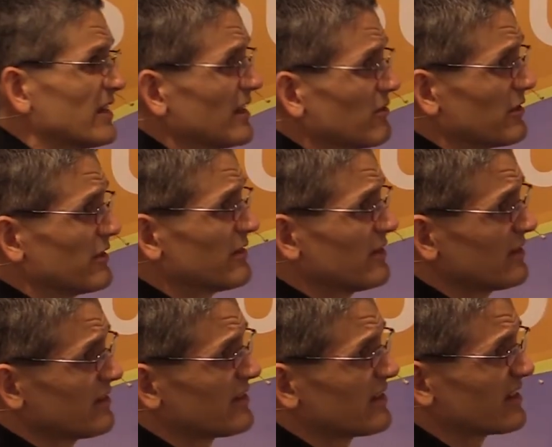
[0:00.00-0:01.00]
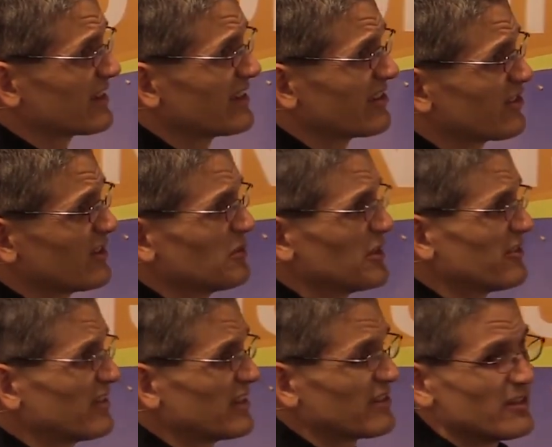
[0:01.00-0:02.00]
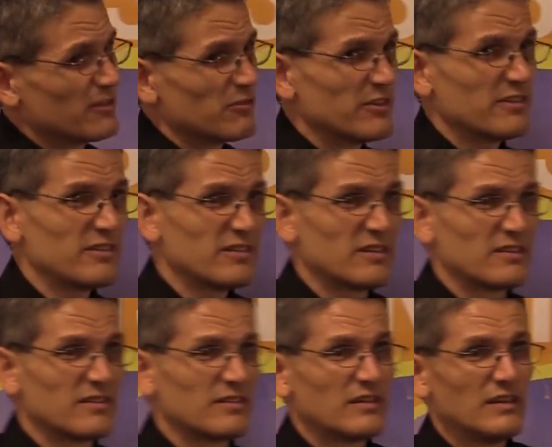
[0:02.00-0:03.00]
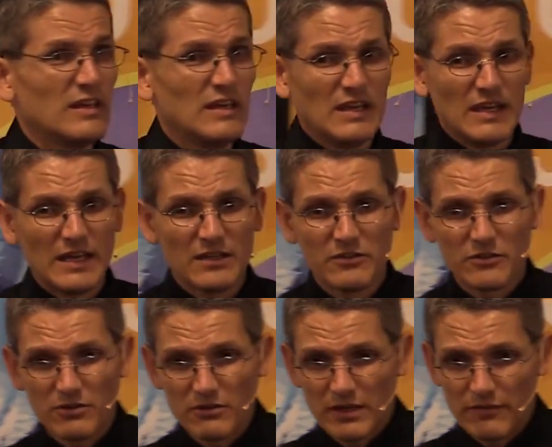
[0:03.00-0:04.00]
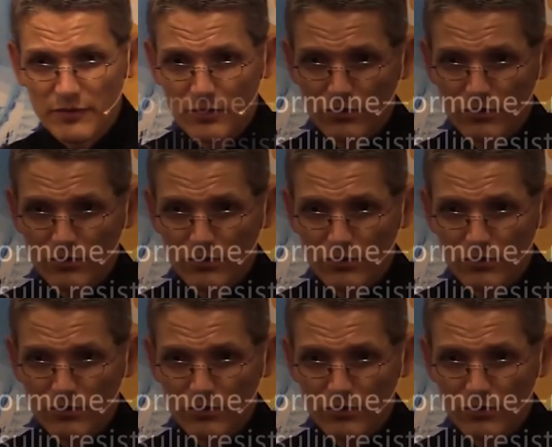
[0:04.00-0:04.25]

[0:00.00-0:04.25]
and resistin contributes to insulin resistance. And so if you